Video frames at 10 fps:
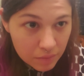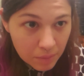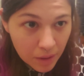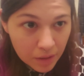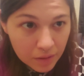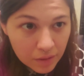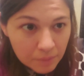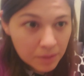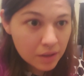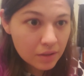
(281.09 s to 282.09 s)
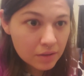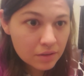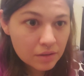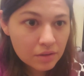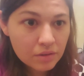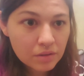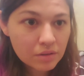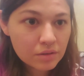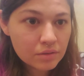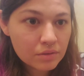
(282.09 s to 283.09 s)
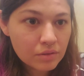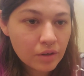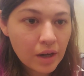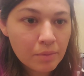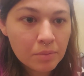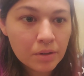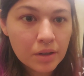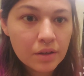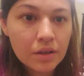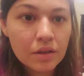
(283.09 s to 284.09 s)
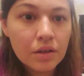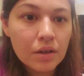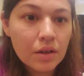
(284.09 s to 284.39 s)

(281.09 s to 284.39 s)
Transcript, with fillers: Back there. I'm not going to go grab them or anything.